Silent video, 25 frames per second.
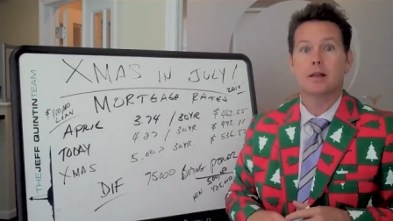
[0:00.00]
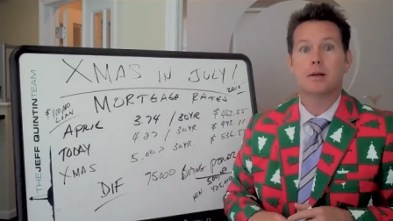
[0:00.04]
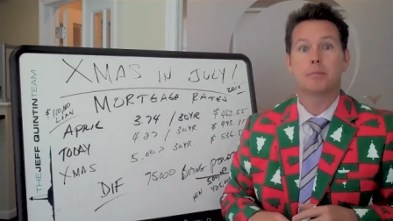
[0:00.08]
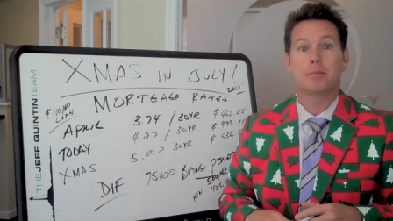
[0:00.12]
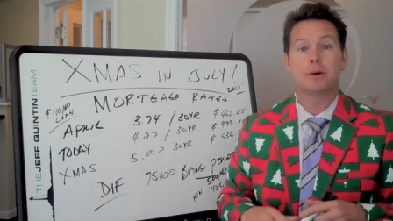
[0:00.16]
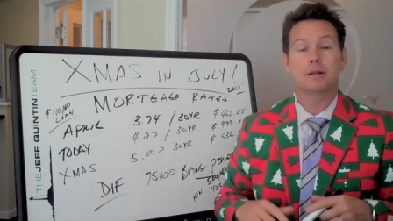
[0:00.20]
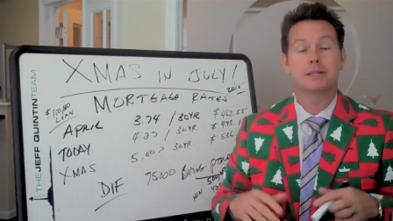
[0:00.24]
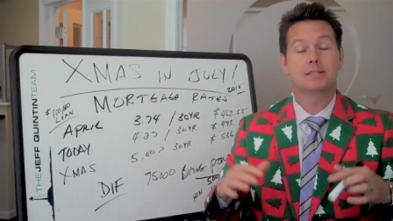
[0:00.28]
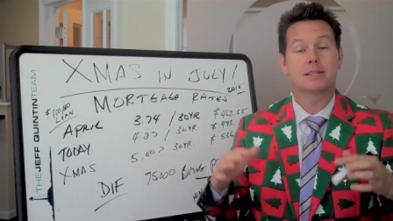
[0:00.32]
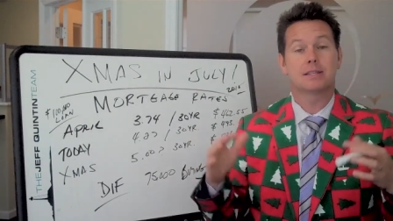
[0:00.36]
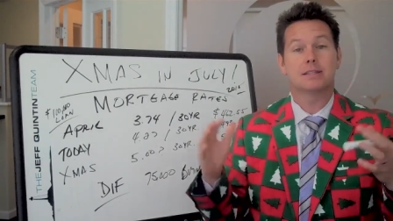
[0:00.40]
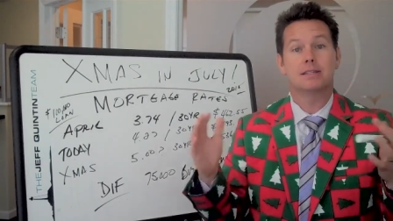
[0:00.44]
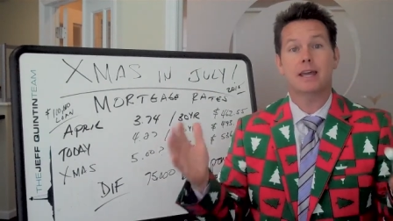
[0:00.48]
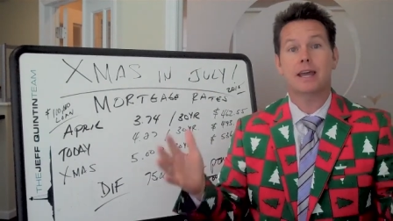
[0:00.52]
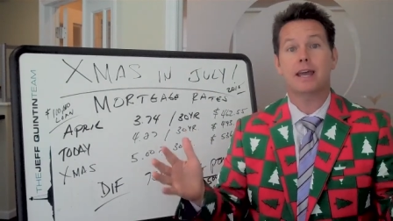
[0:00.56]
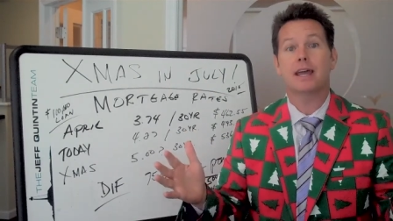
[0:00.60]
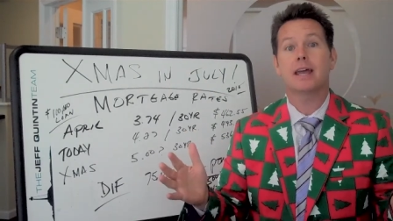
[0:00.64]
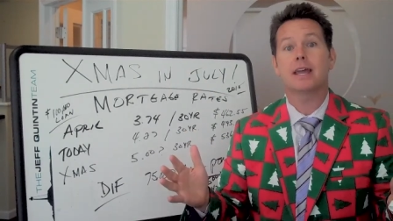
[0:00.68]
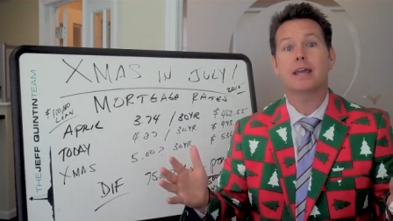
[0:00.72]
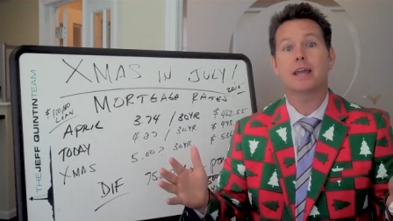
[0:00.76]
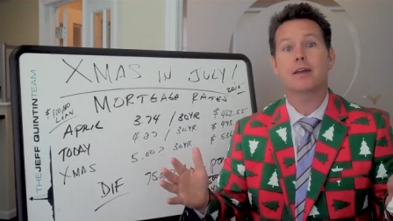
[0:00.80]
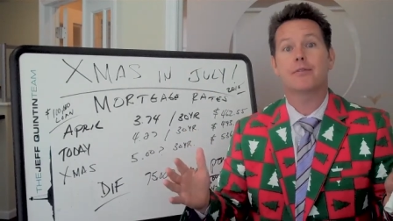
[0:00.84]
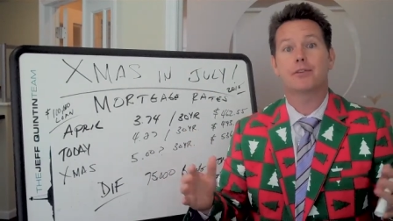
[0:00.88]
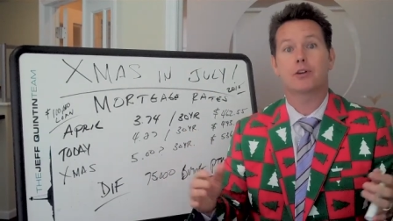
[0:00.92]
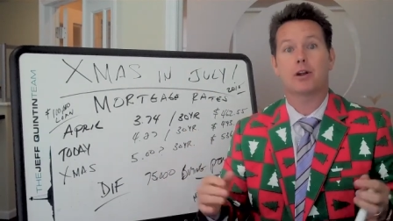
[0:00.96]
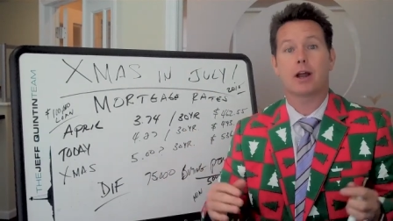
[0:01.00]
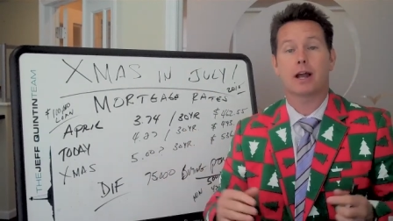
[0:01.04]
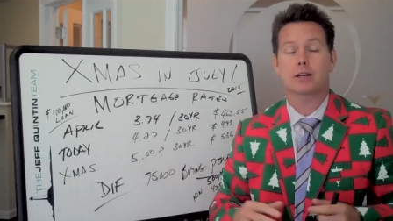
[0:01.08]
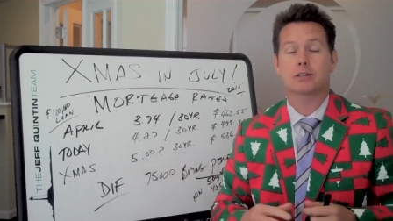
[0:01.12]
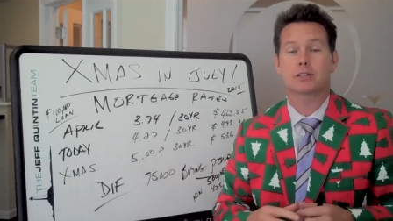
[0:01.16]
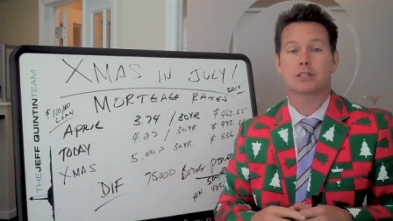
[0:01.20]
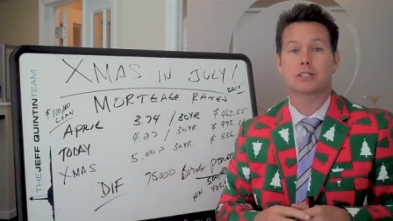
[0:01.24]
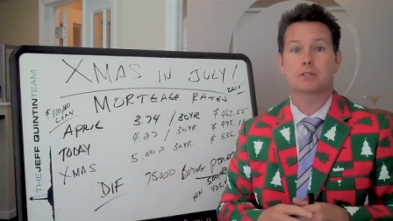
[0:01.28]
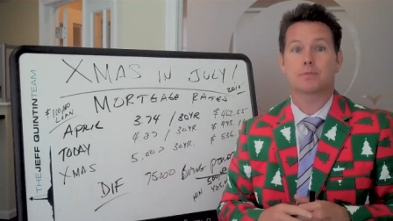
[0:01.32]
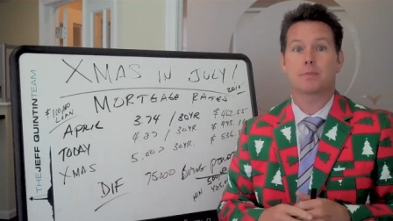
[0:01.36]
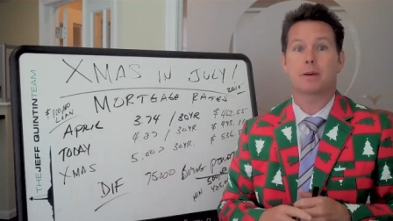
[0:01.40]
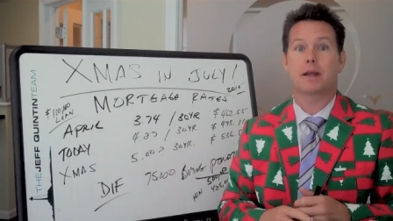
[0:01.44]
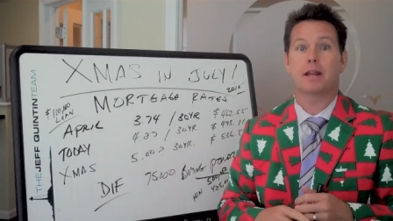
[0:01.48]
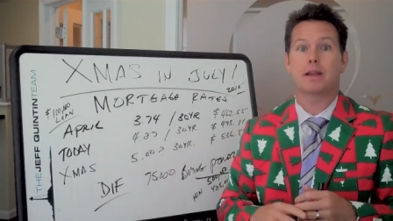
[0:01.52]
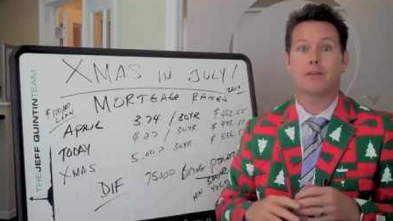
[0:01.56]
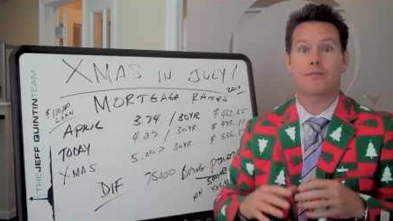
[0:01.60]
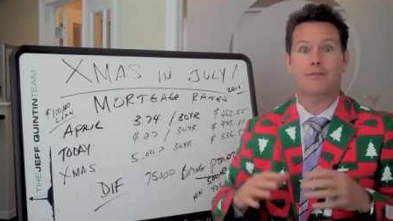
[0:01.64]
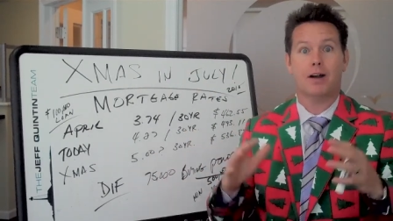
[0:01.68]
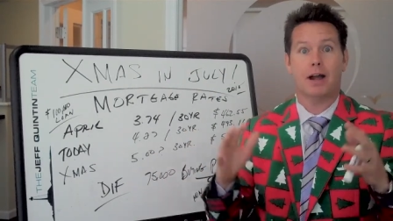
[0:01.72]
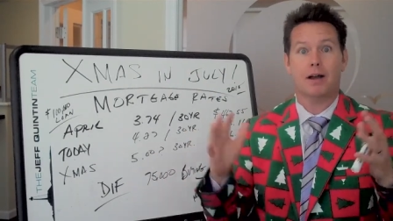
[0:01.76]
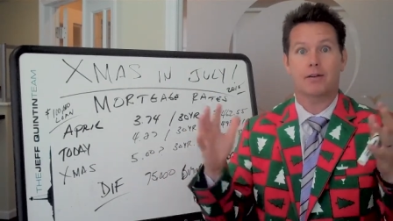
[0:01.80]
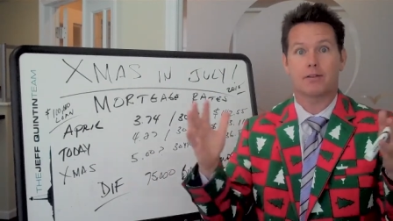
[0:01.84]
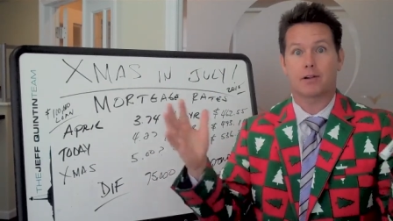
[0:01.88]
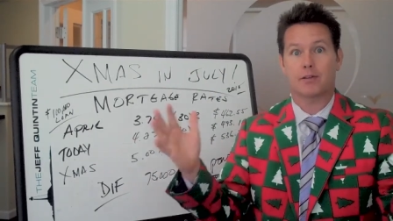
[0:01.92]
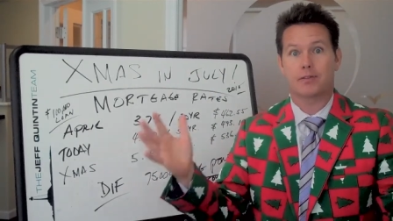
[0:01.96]
But today, if you're actually spending
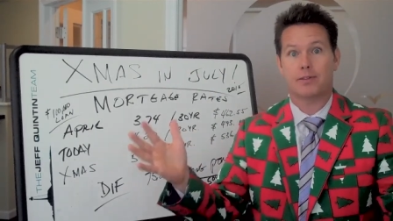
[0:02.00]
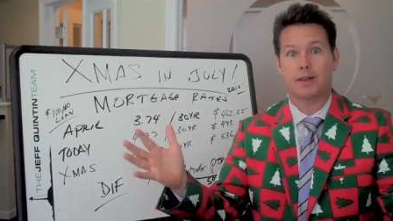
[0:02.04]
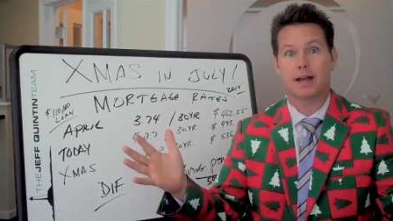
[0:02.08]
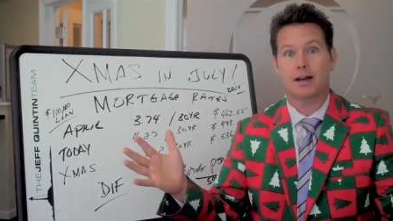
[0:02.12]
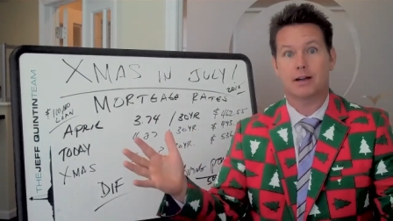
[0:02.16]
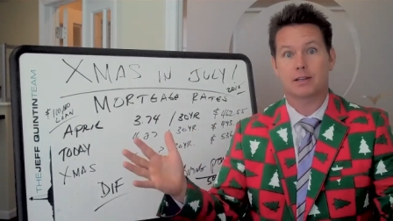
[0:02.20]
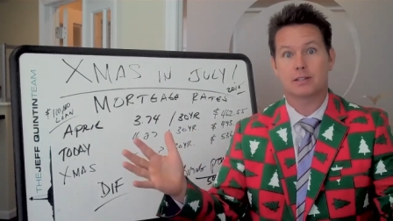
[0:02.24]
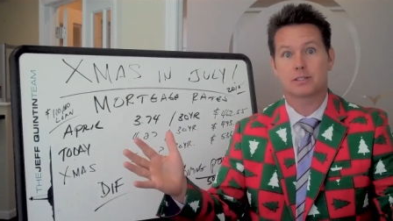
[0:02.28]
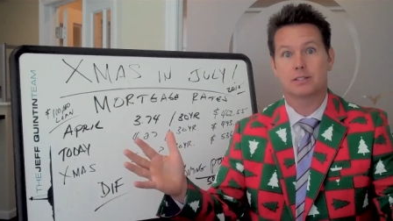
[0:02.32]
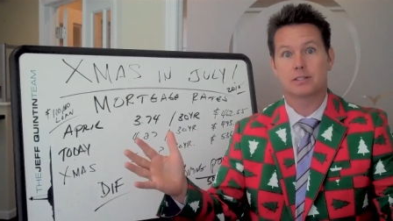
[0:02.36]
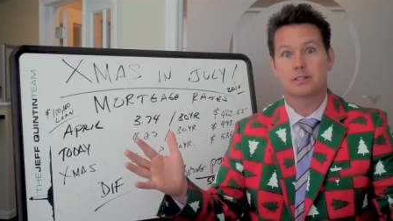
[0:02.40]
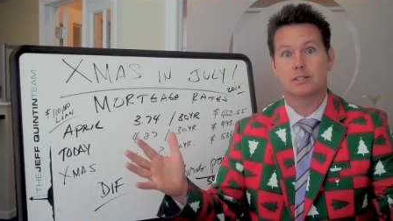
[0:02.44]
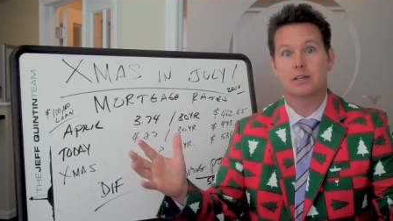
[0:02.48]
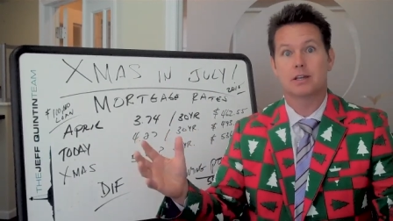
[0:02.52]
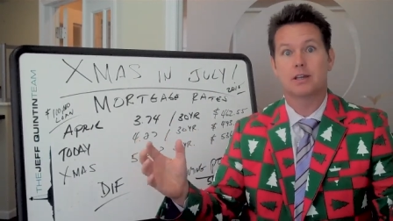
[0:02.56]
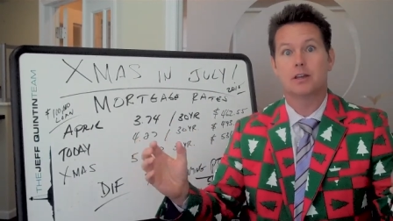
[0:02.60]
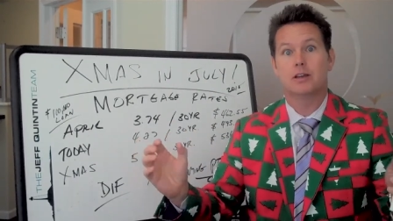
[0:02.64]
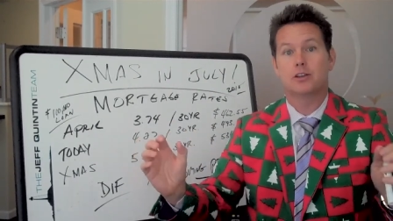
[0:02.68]
five hundred thousand dollars,